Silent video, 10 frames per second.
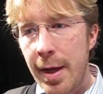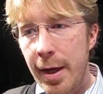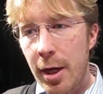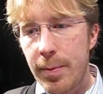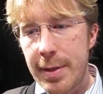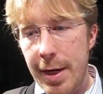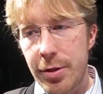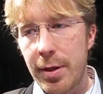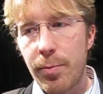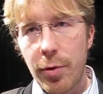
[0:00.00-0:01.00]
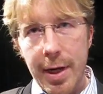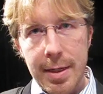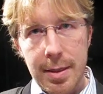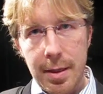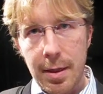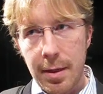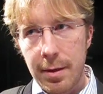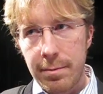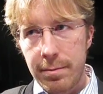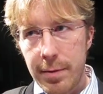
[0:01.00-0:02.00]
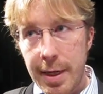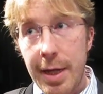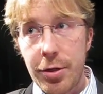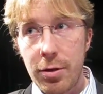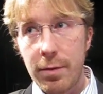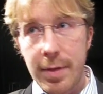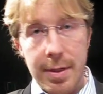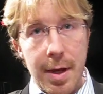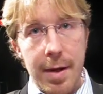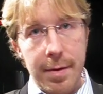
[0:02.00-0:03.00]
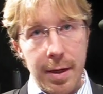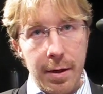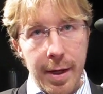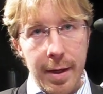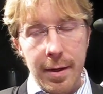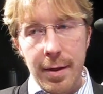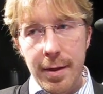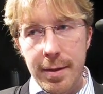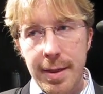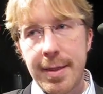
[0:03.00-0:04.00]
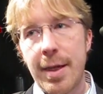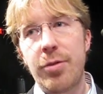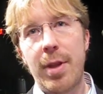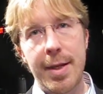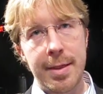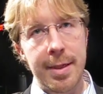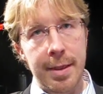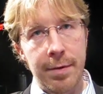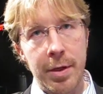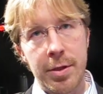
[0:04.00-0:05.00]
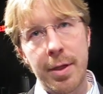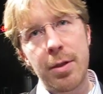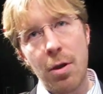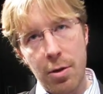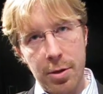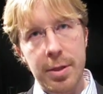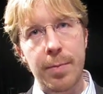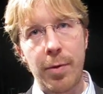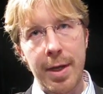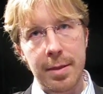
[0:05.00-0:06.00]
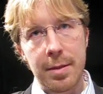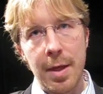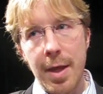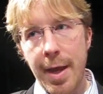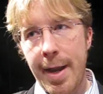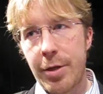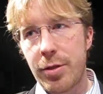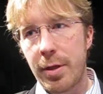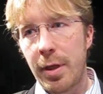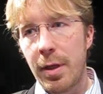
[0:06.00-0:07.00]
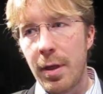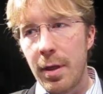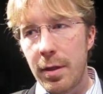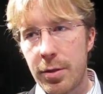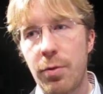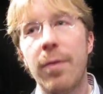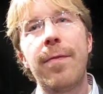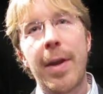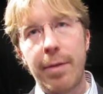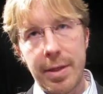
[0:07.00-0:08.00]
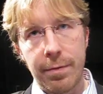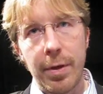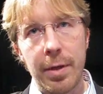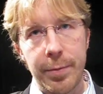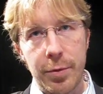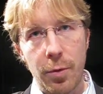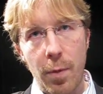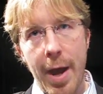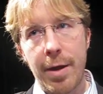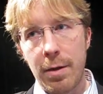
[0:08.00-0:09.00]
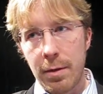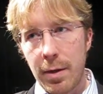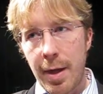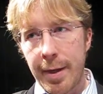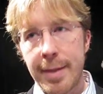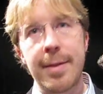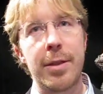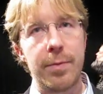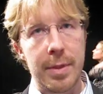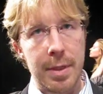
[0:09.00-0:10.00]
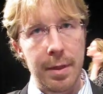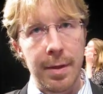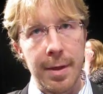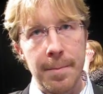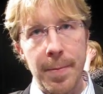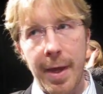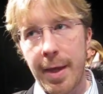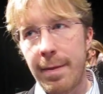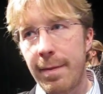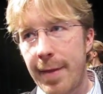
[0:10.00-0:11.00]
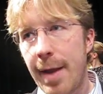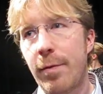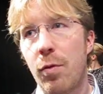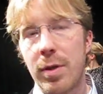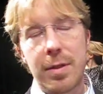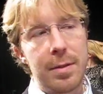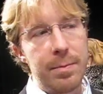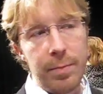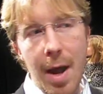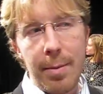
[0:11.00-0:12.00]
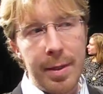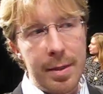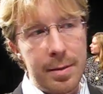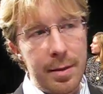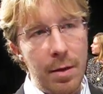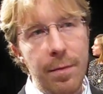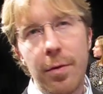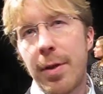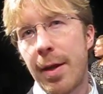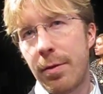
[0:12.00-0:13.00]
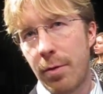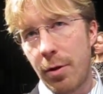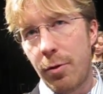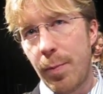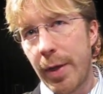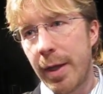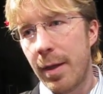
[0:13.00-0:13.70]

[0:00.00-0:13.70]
help to actually embrace the nature of the design of the internet to decentralize this activity so that it's harder to suppress and actually just sort of federates freedom to a wider constituency. And that, of course, probably is further down the road, but